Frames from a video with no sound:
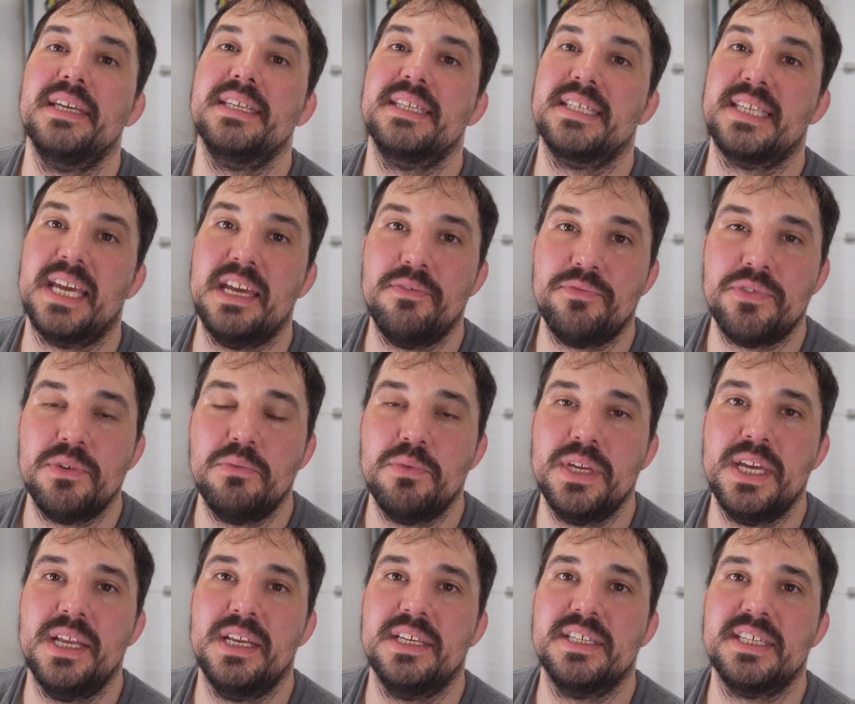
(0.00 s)
save the
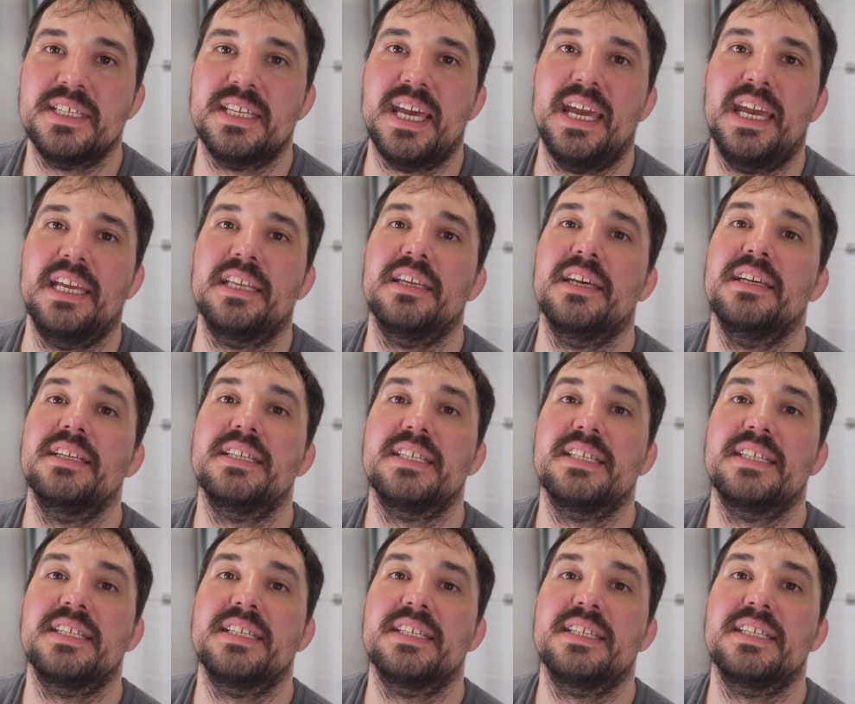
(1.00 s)
real estate,